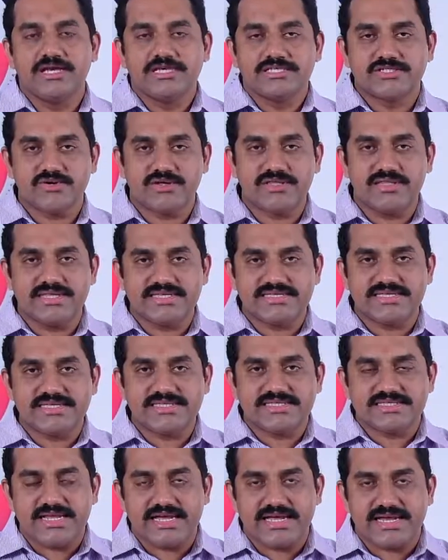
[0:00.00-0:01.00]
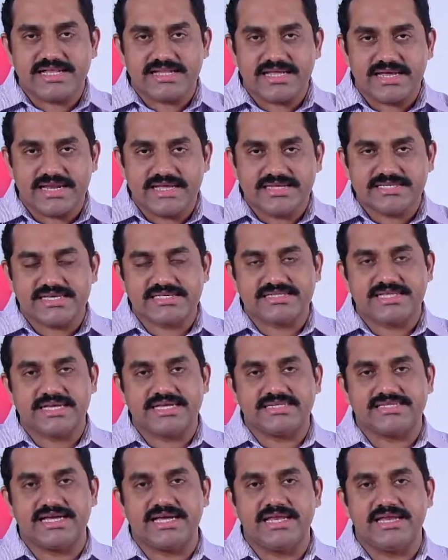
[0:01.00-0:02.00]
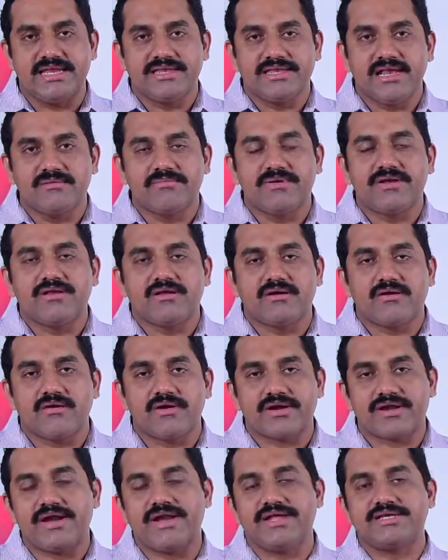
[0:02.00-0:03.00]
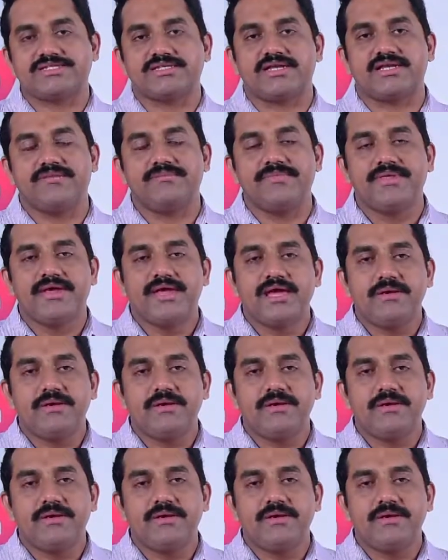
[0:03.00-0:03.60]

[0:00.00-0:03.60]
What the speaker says: So this is there is a little bit contradiction